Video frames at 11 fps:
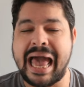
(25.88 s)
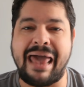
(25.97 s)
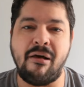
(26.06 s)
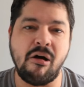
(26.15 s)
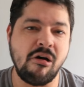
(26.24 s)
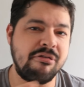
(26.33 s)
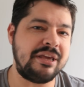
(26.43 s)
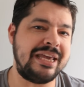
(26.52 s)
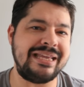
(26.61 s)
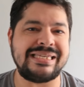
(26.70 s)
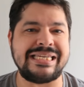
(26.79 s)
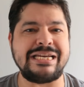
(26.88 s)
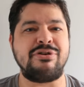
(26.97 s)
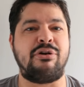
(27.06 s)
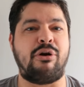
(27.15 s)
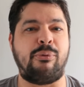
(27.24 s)
and all the
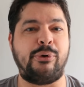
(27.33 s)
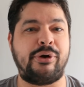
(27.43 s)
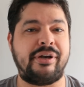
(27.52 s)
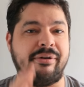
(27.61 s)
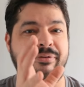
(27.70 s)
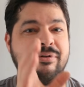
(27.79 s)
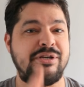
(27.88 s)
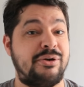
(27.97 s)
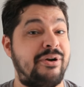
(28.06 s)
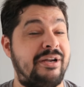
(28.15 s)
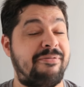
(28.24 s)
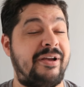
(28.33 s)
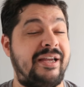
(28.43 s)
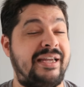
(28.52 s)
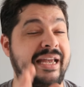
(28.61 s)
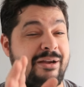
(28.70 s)
interior artwork, and I'm very sorry if
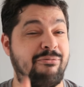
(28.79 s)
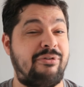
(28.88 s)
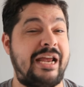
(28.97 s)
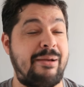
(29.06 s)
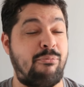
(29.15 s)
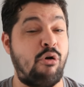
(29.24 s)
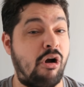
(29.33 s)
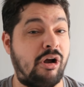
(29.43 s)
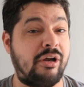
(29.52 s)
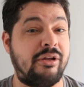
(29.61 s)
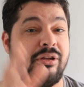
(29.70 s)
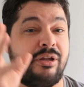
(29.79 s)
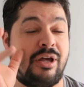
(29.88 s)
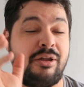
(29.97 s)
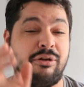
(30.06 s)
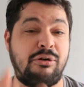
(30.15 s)
I get your name wrong,
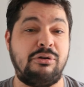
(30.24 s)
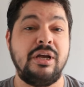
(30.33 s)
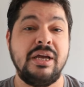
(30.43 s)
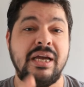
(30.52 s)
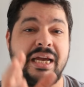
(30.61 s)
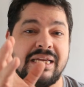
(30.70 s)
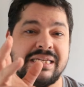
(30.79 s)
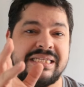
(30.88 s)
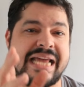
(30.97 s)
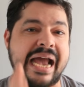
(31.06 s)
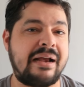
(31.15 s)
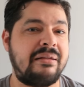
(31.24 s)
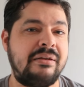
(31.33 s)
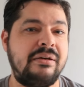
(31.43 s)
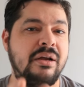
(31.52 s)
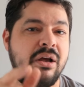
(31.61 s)
dude, is
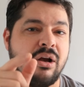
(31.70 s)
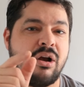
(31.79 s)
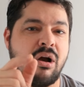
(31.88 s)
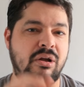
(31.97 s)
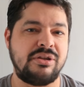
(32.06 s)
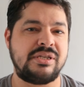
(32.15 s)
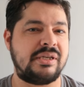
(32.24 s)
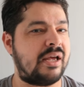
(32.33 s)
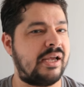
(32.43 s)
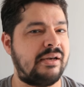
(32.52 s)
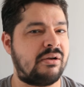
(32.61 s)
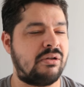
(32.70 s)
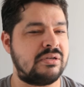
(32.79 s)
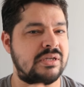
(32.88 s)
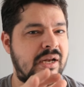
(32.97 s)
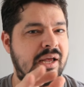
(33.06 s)
Declan Considine.
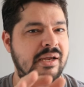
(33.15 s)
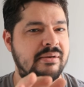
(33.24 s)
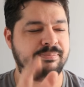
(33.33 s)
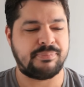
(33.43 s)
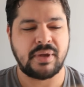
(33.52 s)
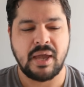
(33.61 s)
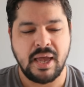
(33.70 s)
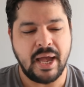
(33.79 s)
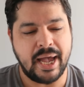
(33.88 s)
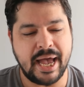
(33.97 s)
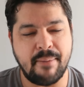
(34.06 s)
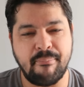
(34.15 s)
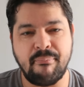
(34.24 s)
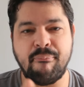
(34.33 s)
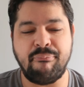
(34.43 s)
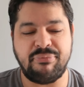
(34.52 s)

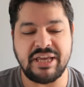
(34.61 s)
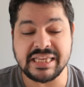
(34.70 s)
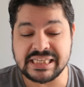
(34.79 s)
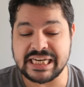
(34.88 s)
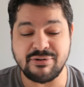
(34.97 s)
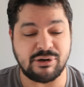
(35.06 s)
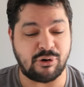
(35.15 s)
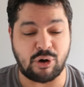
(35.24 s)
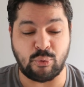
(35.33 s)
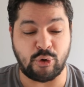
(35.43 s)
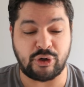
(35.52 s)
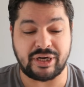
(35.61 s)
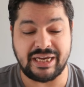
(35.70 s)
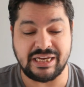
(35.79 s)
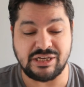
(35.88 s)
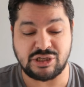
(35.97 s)
The interior artwork
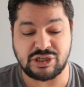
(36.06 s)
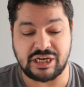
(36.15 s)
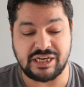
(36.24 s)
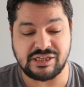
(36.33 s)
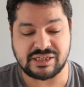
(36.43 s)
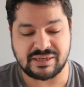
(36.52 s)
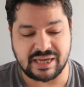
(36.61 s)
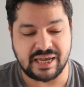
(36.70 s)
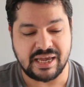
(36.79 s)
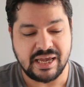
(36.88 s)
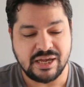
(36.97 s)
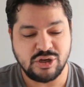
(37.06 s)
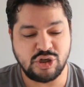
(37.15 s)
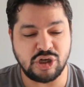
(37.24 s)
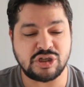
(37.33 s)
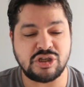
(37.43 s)
is
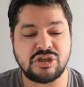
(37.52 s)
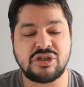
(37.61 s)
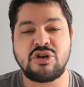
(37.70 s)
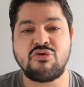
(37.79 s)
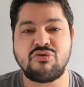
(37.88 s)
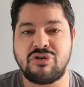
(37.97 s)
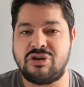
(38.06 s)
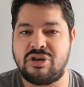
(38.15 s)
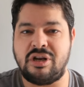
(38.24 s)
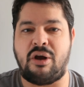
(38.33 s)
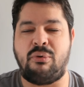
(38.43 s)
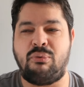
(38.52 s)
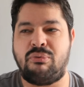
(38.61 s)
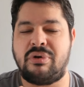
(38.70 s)
just as, you know,